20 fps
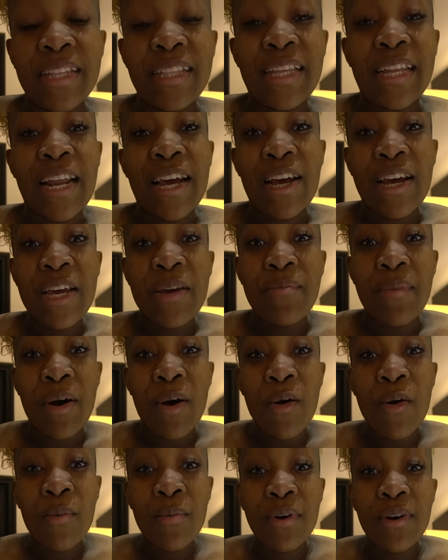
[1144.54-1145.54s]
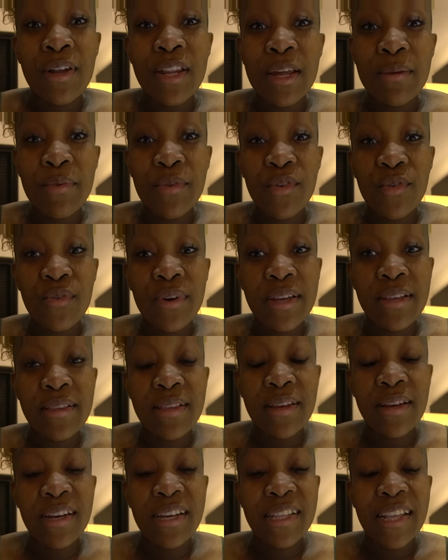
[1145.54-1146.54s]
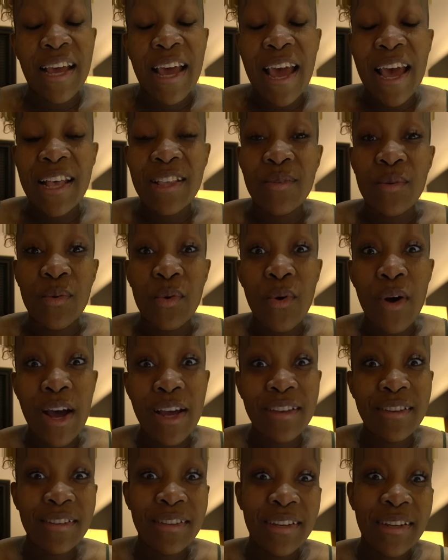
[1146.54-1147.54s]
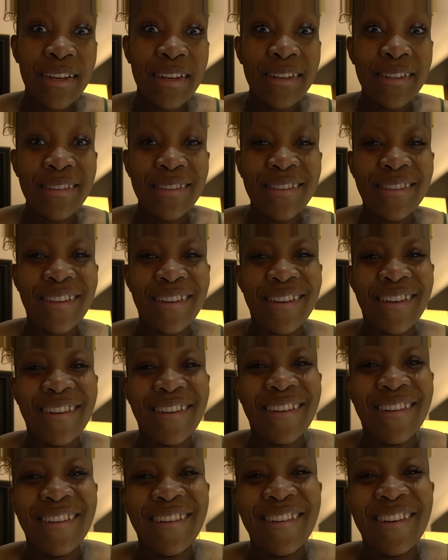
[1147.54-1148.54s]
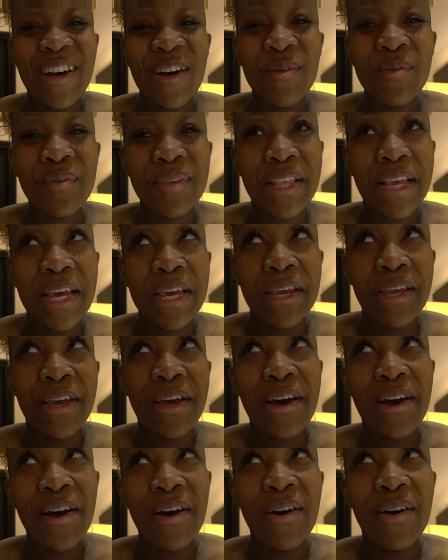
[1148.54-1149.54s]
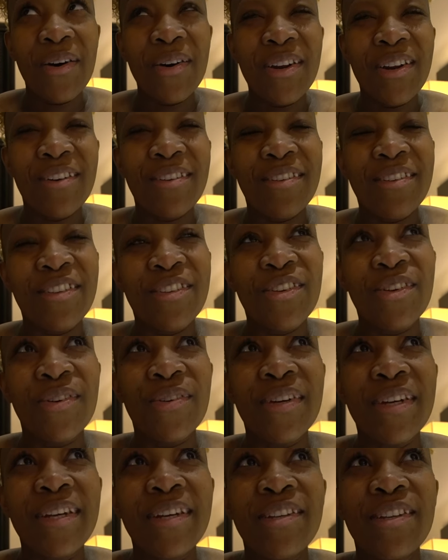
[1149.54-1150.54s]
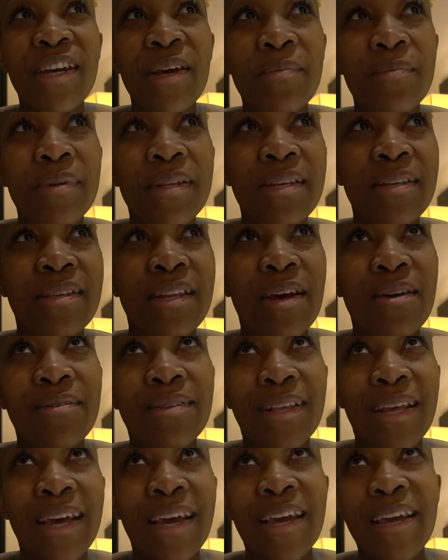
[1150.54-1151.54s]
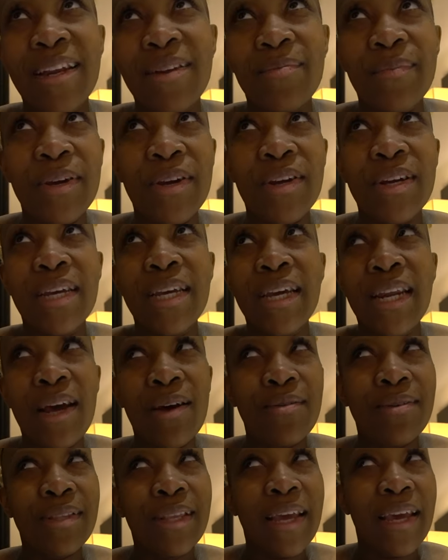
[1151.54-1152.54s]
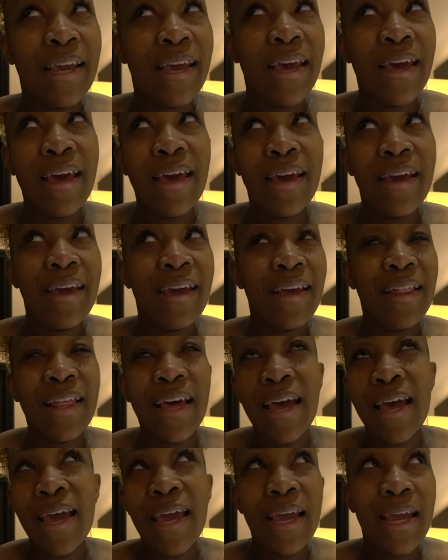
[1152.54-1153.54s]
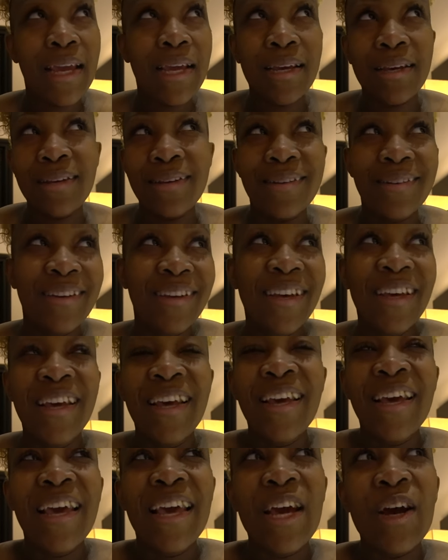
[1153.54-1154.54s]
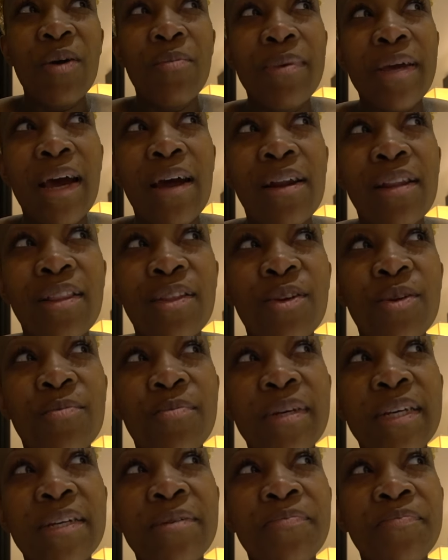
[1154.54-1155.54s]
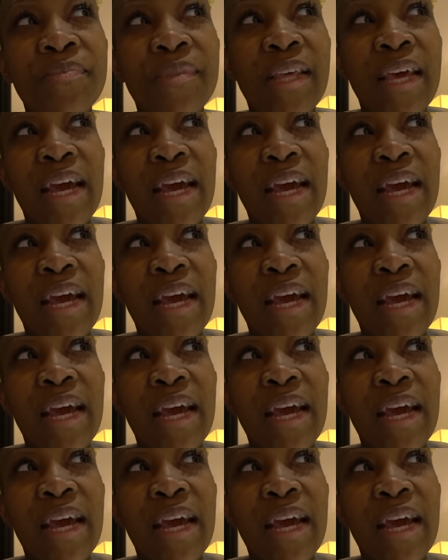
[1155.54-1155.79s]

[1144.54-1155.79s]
Then I hit my homegirl up, Teresa, because I had some questions. I was like, yo, you know, she's Korean, Japanese, and I was like, an American. I was like, hey, like, help me out a little bit.